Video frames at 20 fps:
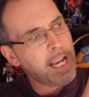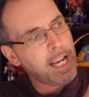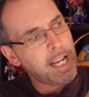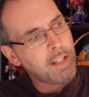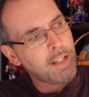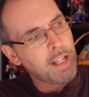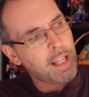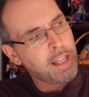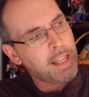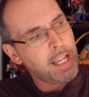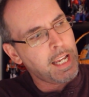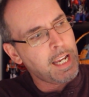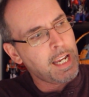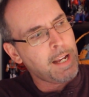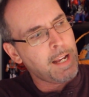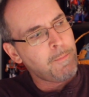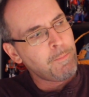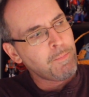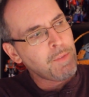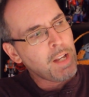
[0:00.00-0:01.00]
is
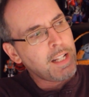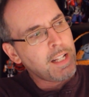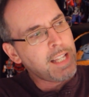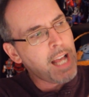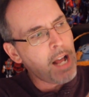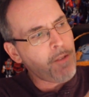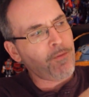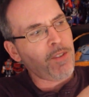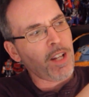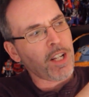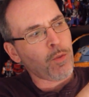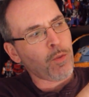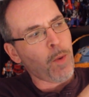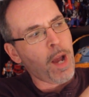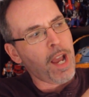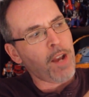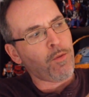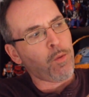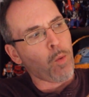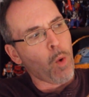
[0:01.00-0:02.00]
the Netflix
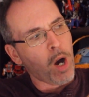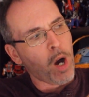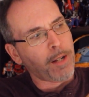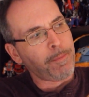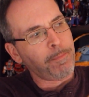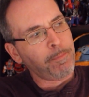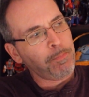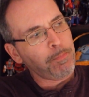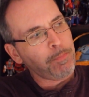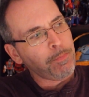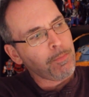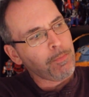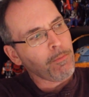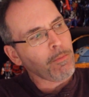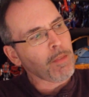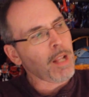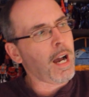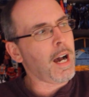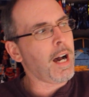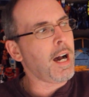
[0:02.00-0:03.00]
Wave 1
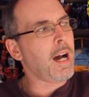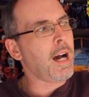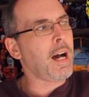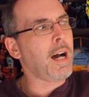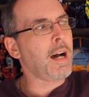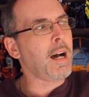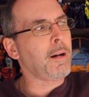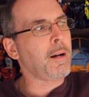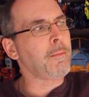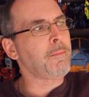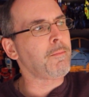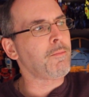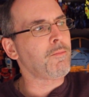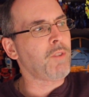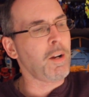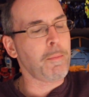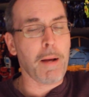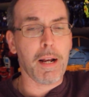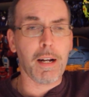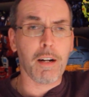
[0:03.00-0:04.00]
um,
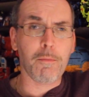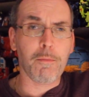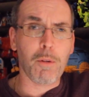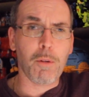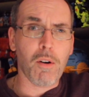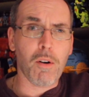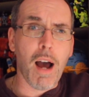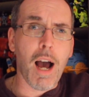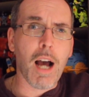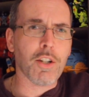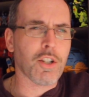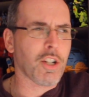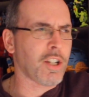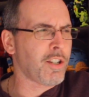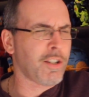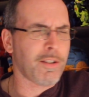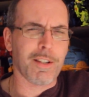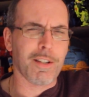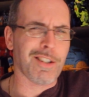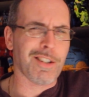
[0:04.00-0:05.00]
repaint of Mirage.
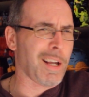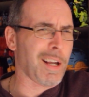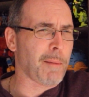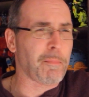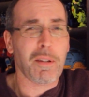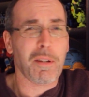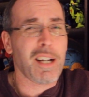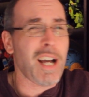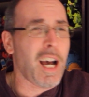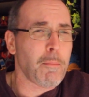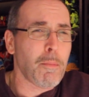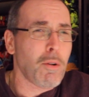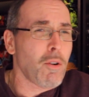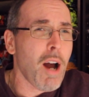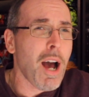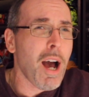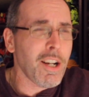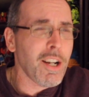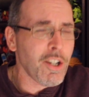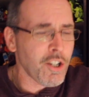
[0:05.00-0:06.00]
It's Decepticon
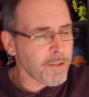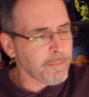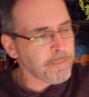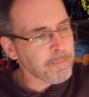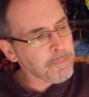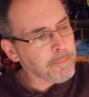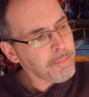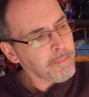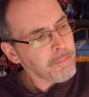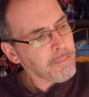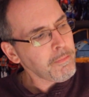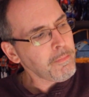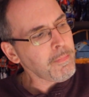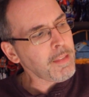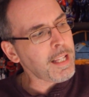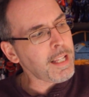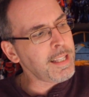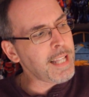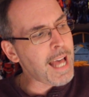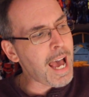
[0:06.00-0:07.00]
Mirage.
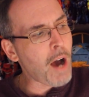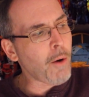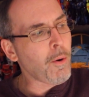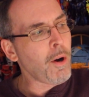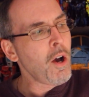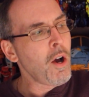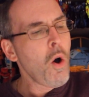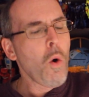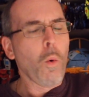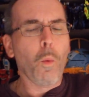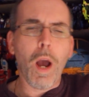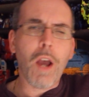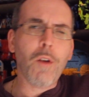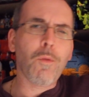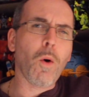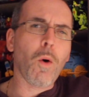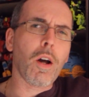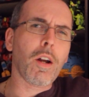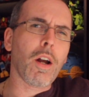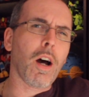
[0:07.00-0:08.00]
Now,
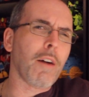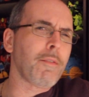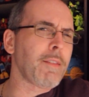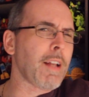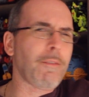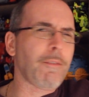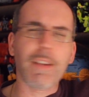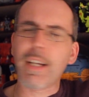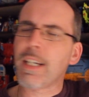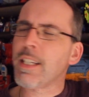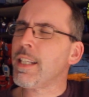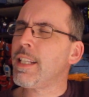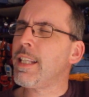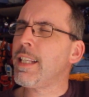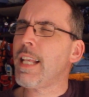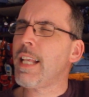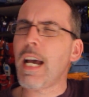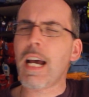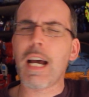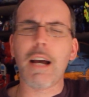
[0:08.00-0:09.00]
Wave 1 of Netflix
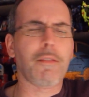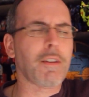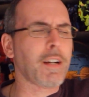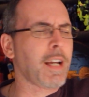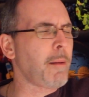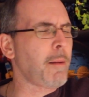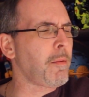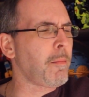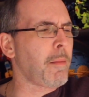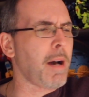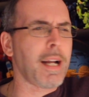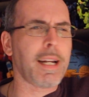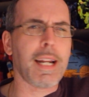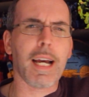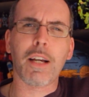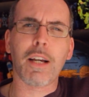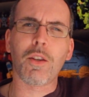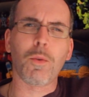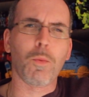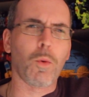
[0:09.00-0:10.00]
never came to my
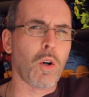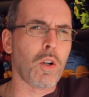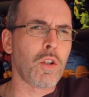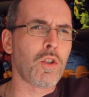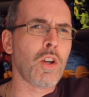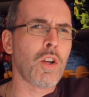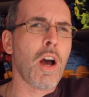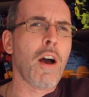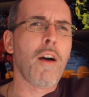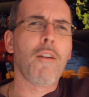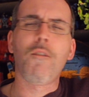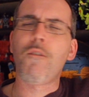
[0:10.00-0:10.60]
neck of the woods